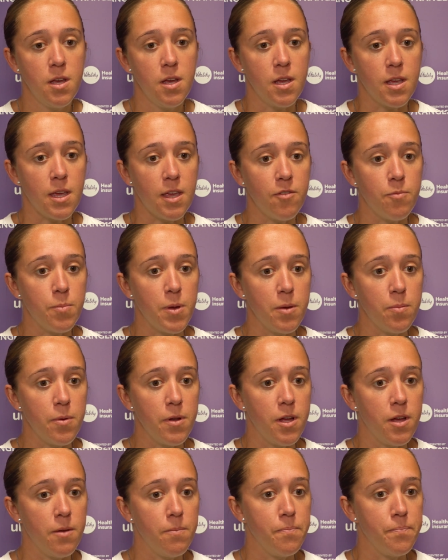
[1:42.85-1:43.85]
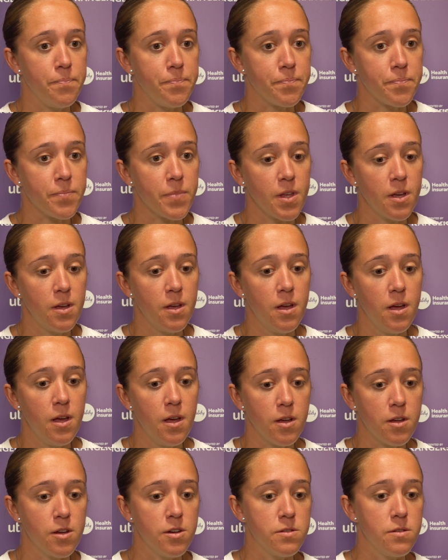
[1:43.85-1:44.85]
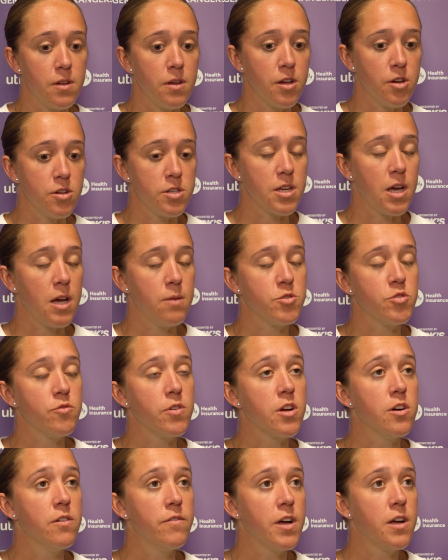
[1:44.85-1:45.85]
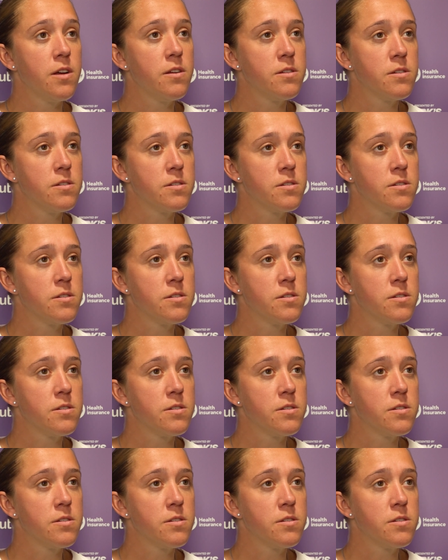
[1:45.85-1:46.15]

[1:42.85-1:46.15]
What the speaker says: give people a good time to recover.